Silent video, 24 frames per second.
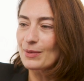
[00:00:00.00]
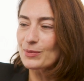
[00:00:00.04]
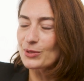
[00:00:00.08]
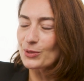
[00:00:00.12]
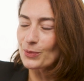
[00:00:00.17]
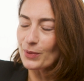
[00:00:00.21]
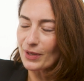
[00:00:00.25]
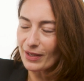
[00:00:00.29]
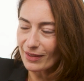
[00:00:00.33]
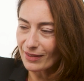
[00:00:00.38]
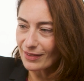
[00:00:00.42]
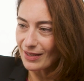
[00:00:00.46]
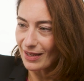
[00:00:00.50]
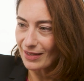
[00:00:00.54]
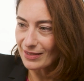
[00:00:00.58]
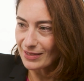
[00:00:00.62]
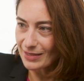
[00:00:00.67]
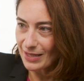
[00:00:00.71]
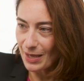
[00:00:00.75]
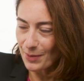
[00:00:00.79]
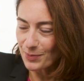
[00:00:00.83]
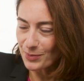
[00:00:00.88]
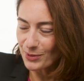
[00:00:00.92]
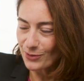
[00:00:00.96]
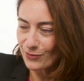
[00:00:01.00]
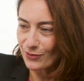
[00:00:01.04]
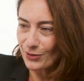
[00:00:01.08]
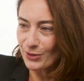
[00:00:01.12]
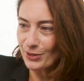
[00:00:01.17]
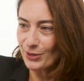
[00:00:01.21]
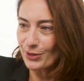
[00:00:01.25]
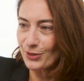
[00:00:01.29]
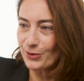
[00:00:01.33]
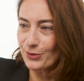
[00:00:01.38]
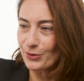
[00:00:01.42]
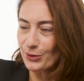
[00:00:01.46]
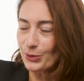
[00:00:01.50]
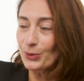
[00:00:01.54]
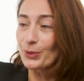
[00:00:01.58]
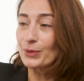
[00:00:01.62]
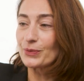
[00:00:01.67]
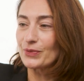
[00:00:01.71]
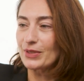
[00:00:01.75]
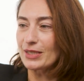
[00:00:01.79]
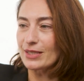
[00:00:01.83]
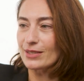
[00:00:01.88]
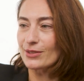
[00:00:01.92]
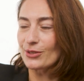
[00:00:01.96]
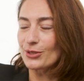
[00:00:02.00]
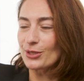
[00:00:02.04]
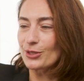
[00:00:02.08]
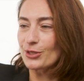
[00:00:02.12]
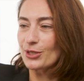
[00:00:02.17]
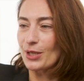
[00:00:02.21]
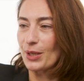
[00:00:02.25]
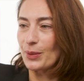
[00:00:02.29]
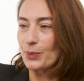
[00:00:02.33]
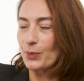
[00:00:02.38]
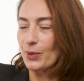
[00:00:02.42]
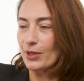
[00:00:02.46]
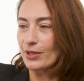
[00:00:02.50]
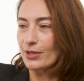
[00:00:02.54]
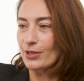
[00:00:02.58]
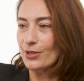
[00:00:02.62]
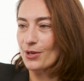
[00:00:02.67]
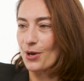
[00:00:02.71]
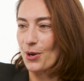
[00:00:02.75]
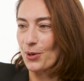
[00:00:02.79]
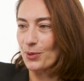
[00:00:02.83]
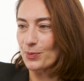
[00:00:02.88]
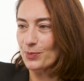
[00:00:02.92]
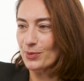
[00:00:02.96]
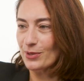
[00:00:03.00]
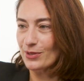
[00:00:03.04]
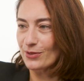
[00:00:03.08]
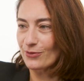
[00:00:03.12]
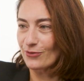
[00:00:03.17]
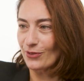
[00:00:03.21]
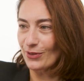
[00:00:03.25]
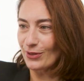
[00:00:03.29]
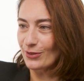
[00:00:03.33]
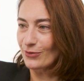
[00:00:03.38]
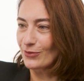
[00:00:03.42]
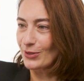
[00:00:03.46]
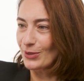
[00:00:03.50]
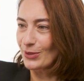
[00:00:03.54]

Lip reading: So what are the next steps for your research, and what are your hopes for the